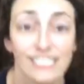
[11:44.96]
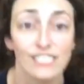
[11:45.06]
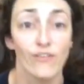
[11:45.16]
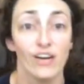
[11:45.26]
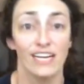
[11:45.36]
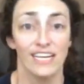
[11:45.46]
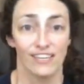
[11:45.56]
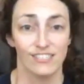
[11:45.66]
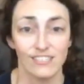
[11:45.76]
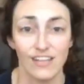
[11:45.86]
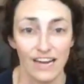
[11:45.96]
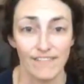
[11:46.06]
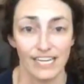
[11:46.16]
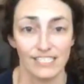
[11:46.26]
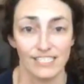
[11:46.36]
So there's a lot of
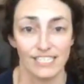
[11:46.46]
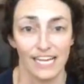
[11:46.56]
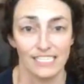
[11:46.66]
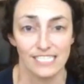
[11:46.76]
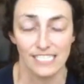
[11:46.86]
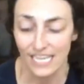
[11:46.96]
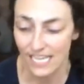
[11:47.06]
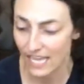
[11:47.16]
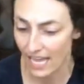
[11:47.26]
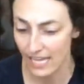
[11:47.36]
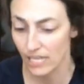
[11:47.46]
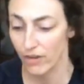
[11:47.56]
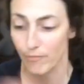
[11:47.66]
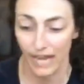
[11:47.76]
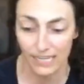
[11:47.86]
exercises,
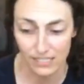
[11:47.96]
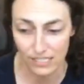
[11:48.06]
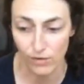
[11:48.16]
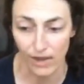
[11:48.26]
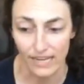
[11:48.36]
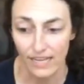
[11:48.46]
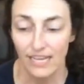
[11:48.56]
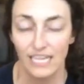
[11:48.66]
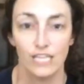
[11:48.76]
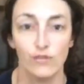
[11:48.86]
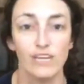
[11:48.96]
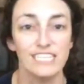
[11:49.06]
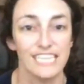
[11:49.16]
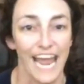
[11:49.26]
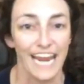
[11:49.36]
going back to the squat, that you can
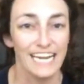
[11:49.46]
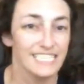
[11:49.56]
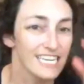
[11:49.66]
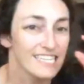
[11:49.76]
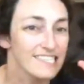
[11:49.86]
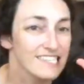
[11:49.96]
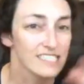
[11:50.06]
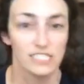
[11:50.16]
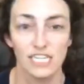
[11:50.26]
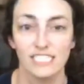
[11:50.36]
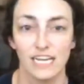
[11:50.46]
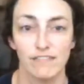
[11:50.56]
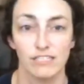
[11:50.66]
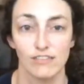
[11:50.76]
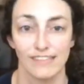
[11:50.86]
change just ever
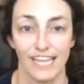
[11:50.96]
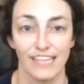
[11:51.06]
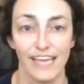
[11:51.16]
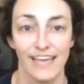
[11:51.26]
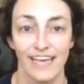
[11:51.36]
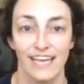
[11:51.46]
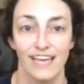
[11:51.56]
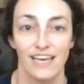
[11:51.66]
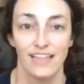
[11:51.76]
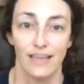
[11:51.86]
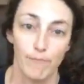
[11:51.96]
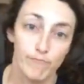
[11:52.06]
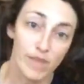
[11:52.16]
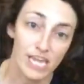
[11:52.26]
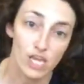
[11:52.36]
so slightly that
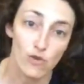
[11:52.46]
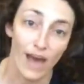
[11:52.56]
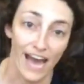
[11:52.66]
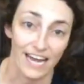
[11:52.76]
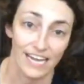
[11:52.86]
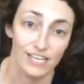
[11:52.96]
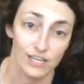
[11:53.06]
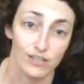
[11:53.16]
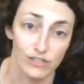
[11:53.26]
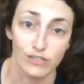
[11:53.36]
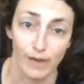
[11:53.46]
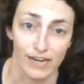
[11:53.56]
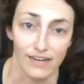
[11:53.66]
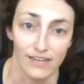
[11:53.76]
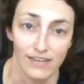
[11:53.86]
make you add in your glutes
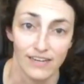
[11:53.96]
better,